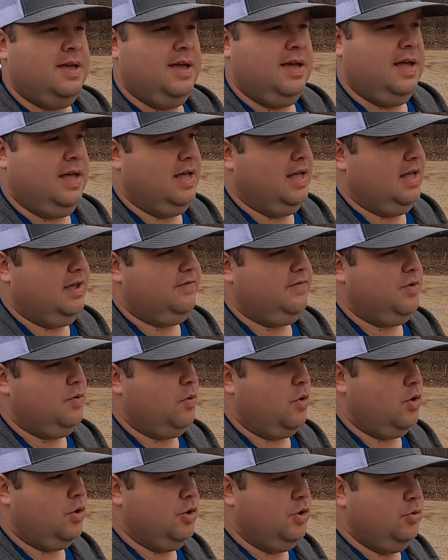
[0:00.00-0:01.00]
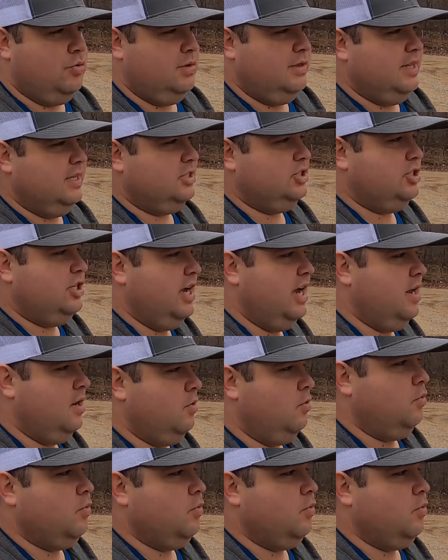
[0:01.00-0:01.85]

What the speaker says: If you are new to this channel,